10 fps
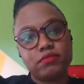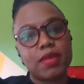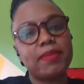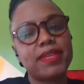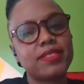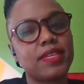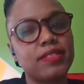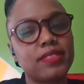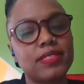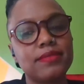That makes
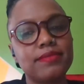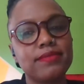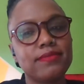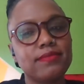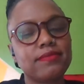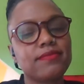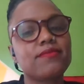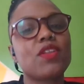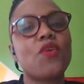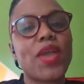sense?
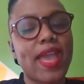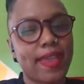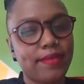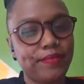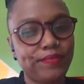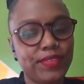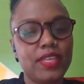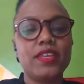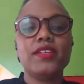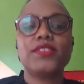Okay.
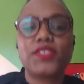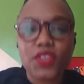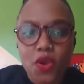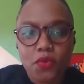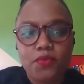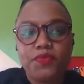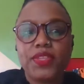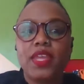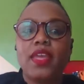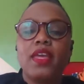So
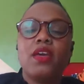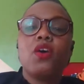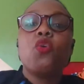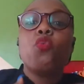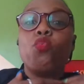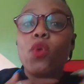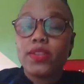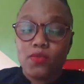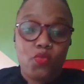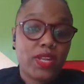
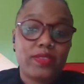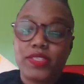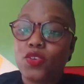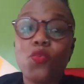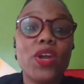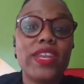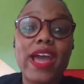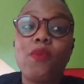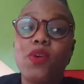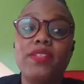what
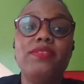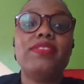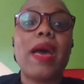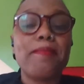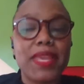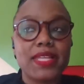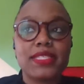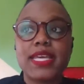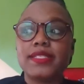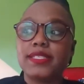now what? That means
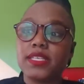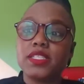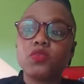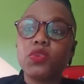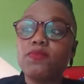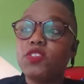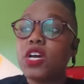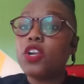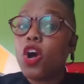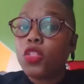that since we've
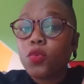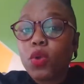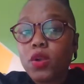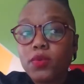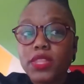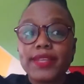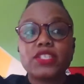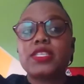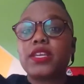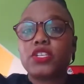done all the work with
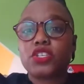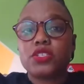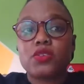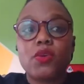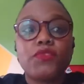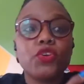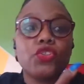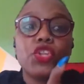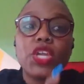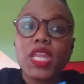legislation, so if you're
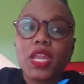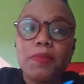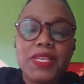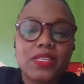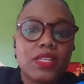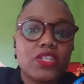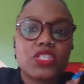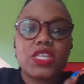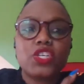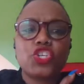looking at a piece of
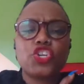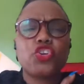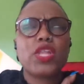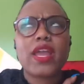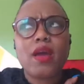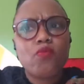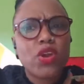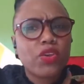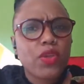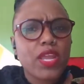legislation, you're like, I'm
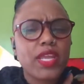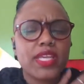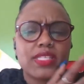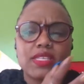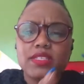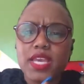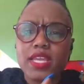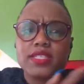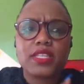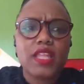wondering, is it
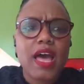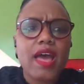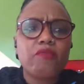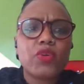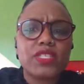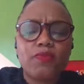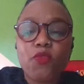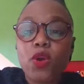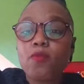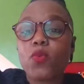dead, is it alive, what's
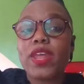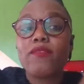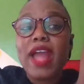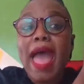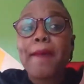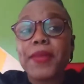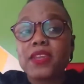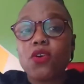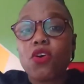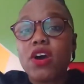formed, whatever
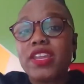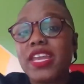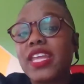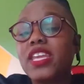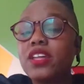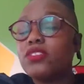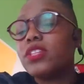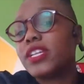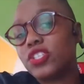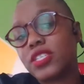happened on any other
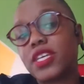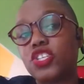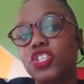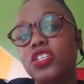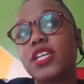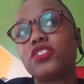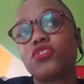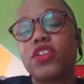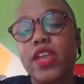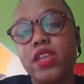legislation
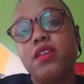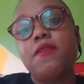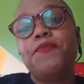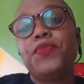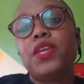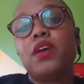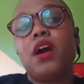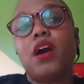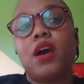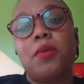yesterday
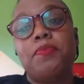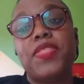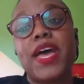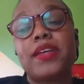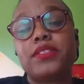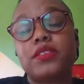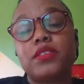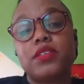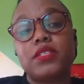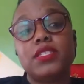that
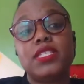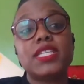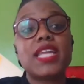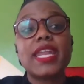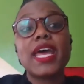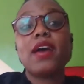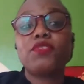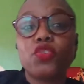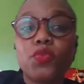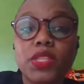did not have
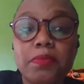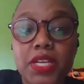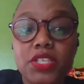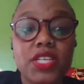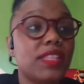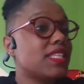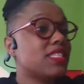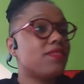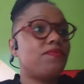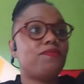to do with the budget,
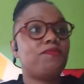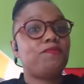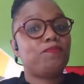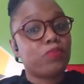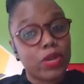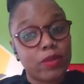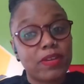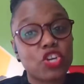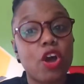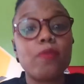that's pretty
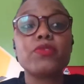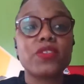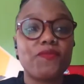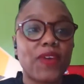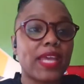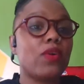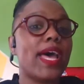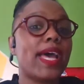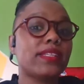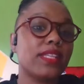much almost the final
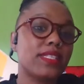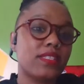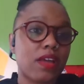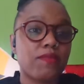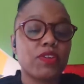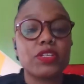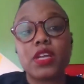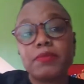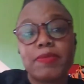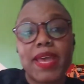act, unless the governor
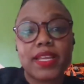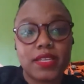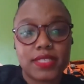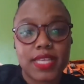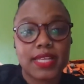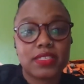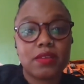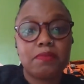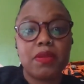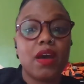comes back and decides
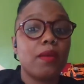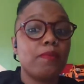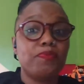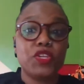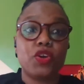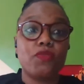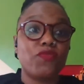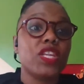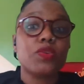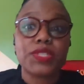to
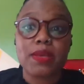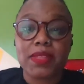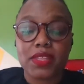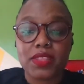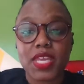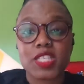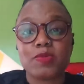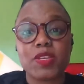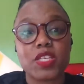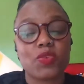veto some of the things
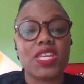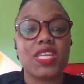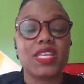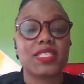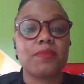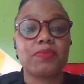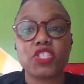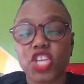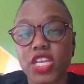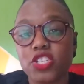because we didn't accept the
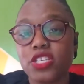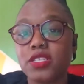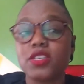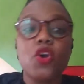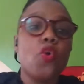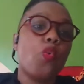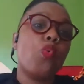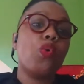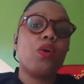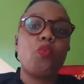changes
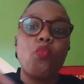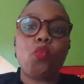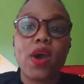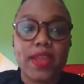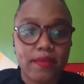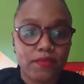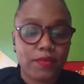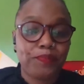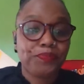or whatever.